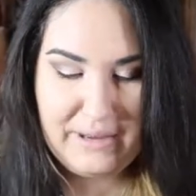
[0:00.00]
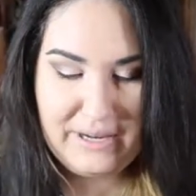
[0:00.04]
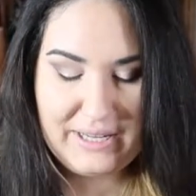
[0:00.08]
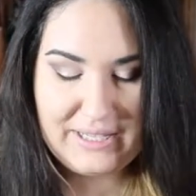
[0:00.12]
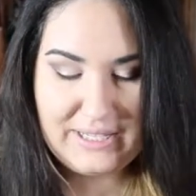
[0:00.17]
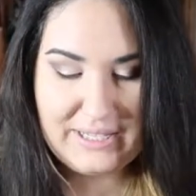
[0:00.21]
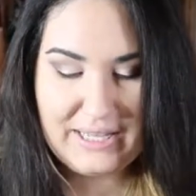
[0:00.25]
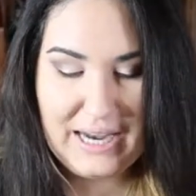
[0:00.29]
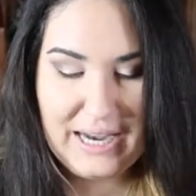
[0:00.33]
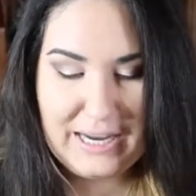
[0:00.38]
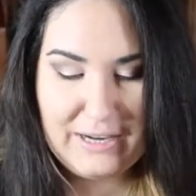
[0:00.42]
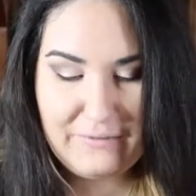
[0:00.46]
and
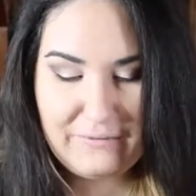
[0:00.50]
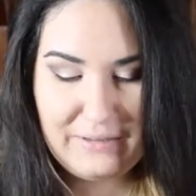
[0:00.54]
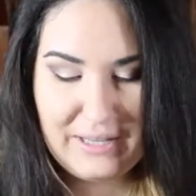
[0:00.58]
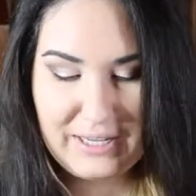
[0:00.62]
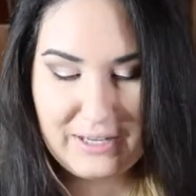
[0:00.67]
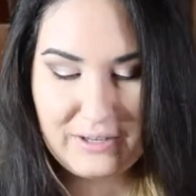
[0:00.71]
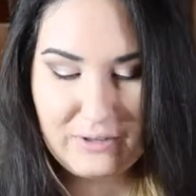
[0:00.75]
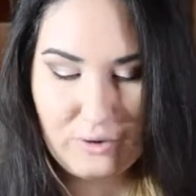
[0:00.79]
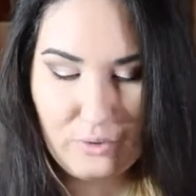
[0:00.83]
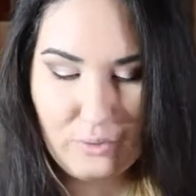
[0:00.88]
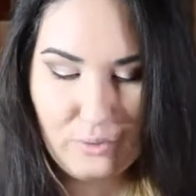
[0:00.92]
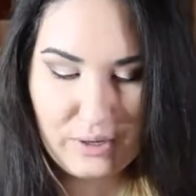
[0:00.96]
it's kind of
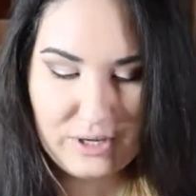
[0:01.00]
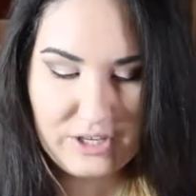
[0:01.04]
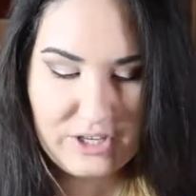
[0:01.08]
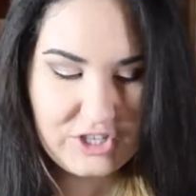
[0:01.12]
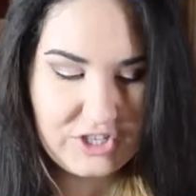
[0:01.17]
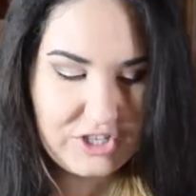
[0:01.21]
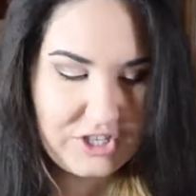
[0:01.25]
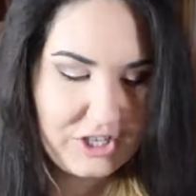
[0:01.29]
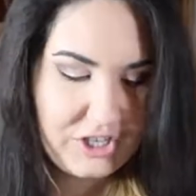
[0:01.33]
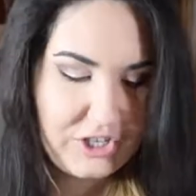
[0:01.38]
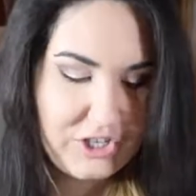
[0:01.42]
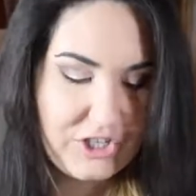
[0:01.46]
like an
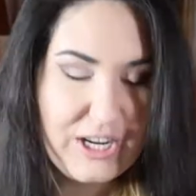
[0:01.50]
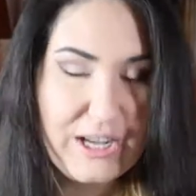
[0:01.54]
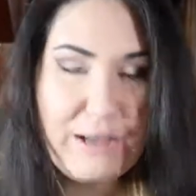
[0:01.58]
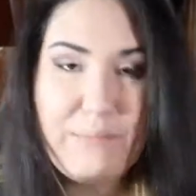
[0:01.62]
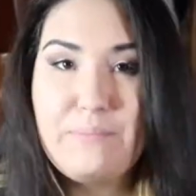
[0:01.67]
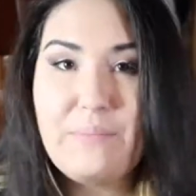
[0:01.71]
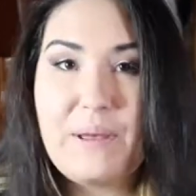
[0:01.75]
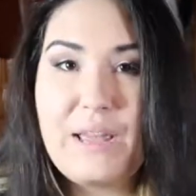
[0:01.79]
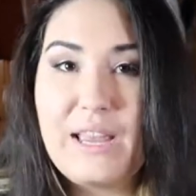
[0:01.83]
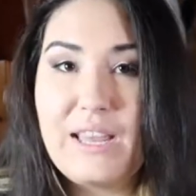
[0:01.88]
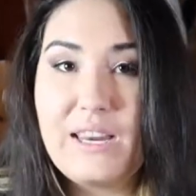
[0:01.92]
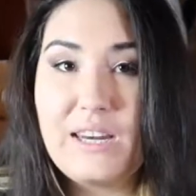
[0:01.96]
orangey,
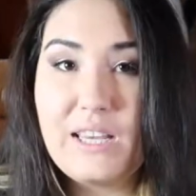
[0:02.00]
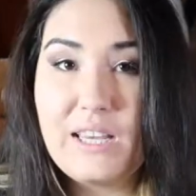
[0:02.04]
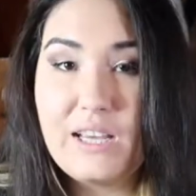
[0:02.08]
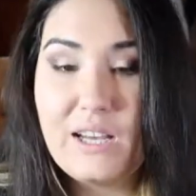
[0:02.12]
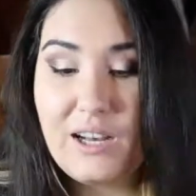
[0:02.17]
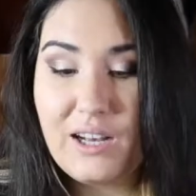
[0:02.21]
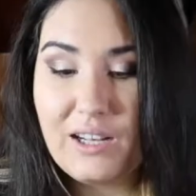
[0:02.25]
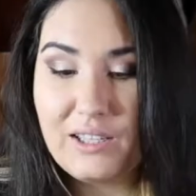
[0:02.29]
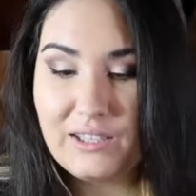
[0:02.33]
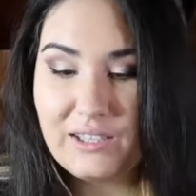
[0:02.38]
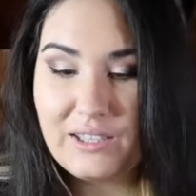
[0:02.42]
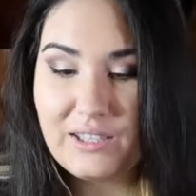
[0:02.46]
champagne-y
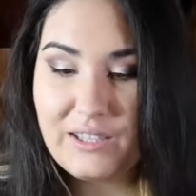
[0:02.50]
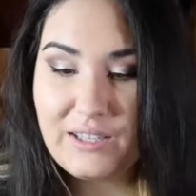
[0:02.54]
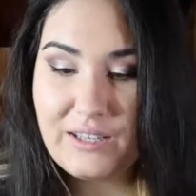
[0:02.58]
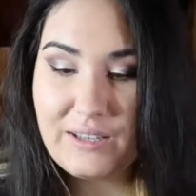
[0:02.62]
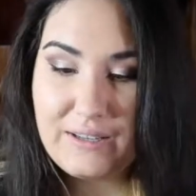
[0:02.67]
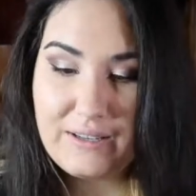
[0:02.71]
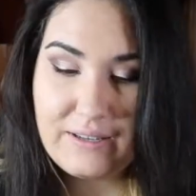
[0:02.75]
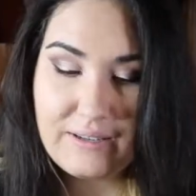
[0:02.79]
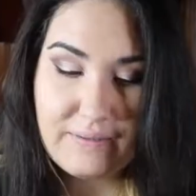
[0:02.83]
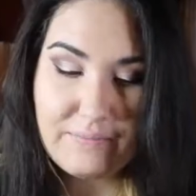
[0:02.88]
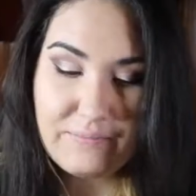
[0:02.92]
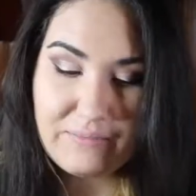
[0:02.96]
color.
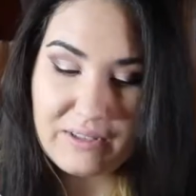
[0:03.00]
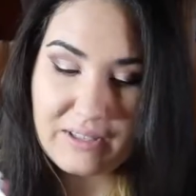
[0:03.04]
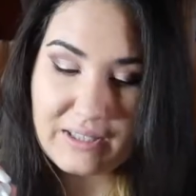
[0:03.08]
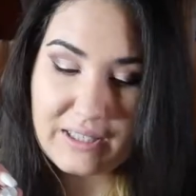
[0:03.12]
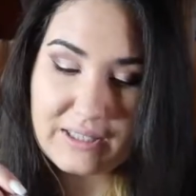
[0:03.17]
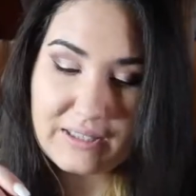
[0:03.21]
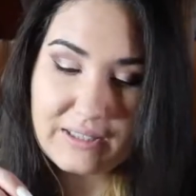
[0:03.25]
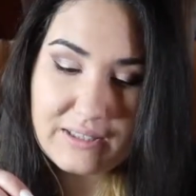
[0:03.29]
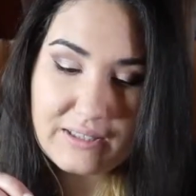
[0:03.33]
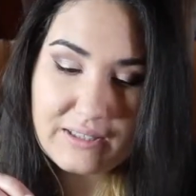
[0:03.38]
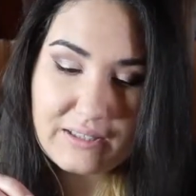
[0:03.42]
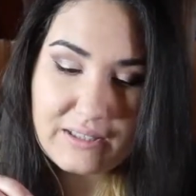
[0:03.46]

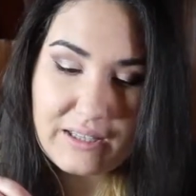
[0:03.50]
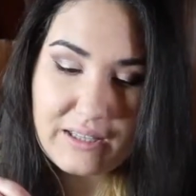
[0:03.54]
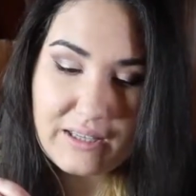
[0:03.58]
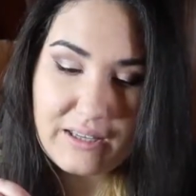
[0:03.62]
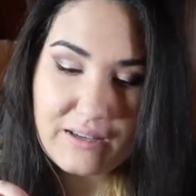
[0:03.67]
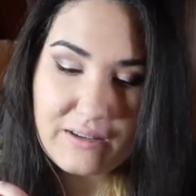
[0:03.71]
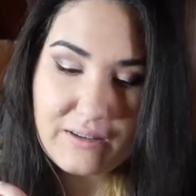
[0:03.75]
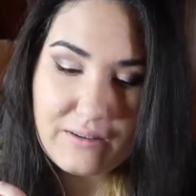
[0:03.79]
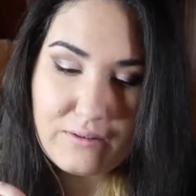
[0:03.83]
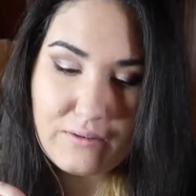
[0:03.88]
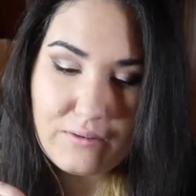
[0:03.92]
Let's see.